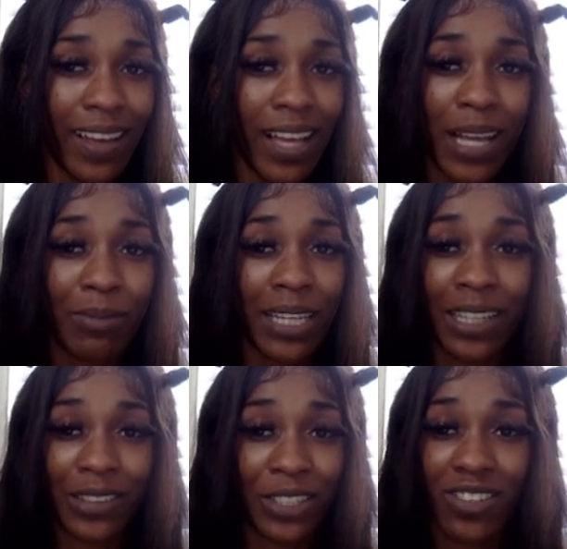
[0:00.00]
I'm
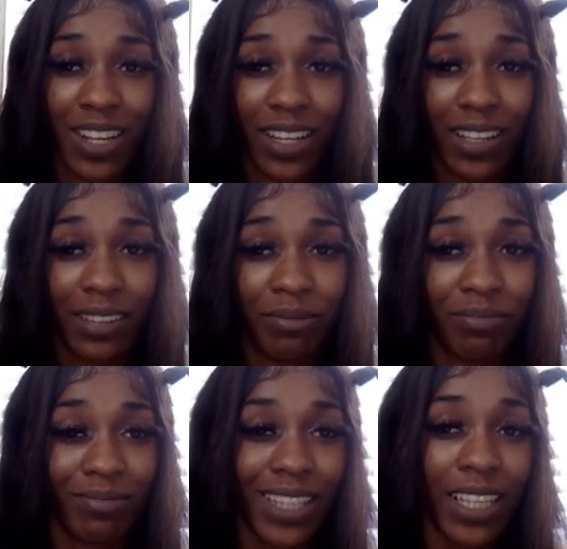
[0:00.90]
not gonna try that.
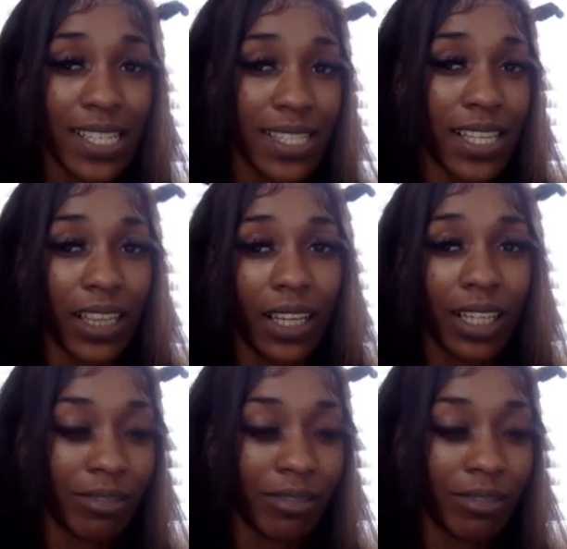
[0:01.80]
That looks silly. I